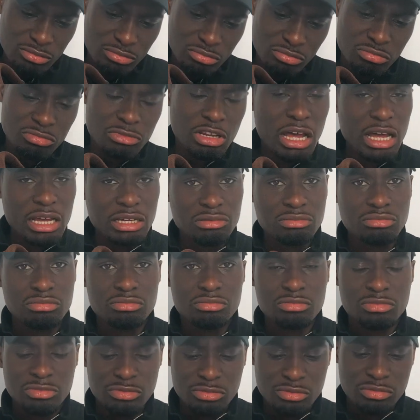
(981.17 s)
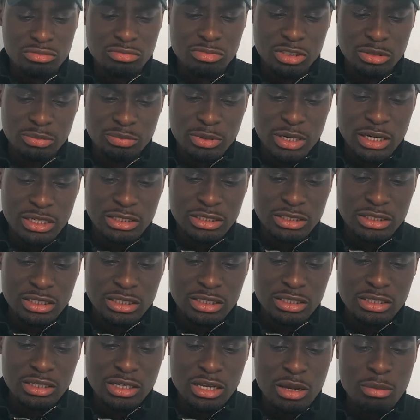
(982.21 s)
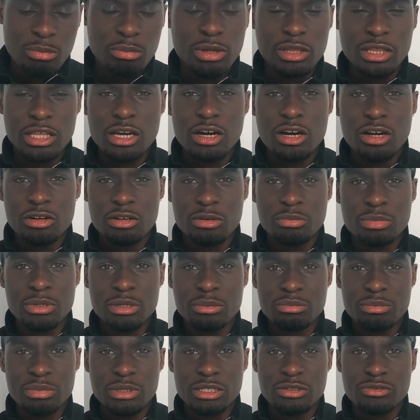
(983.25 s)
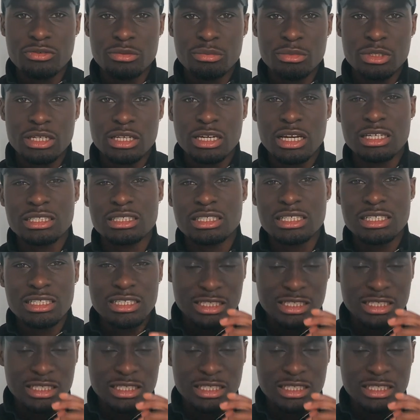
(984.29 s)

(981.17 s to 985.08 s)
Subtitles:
9, surprisingly, but they are a bit big for me, and I did